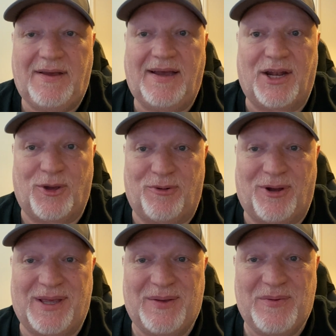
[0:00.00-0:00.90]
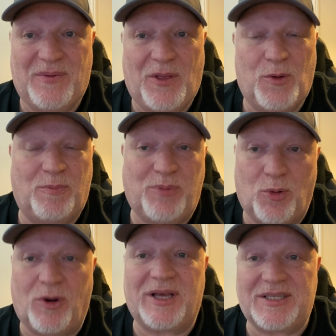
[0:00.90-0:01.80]
I know, right? But
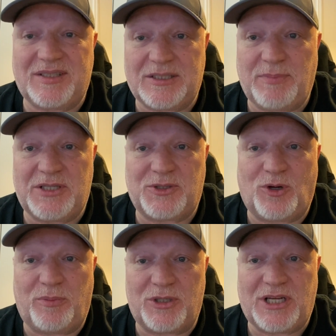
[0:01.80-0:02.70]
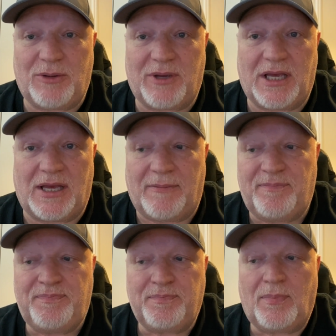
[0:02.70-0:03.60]
what is this mystical budget we hit?
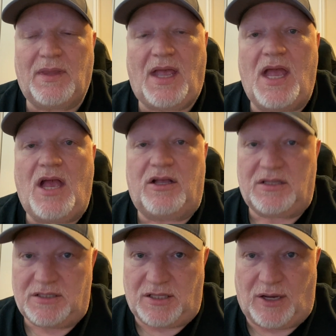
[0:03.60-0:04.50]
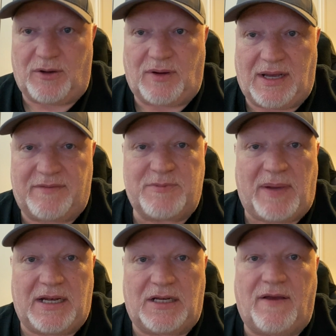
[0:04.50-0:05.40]
So I have
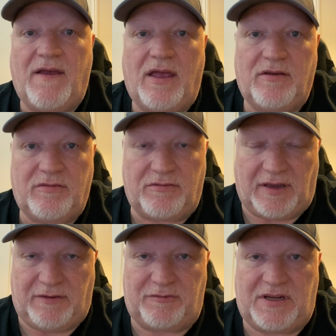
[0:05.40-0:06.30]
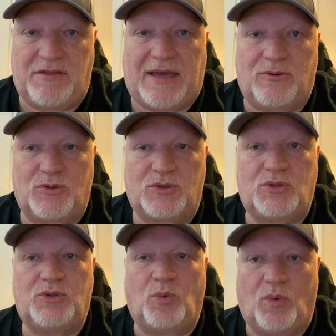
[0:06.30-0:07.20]
spent
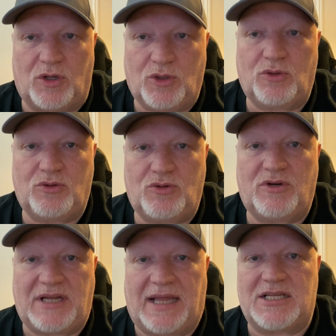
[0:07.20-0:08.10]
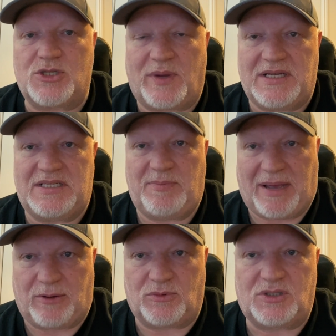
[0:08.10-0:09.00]

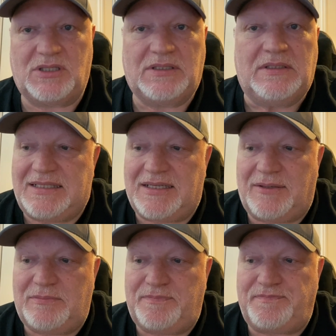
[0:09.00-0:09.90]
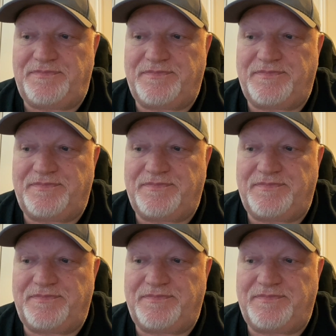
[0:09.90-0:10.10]
£50,120. And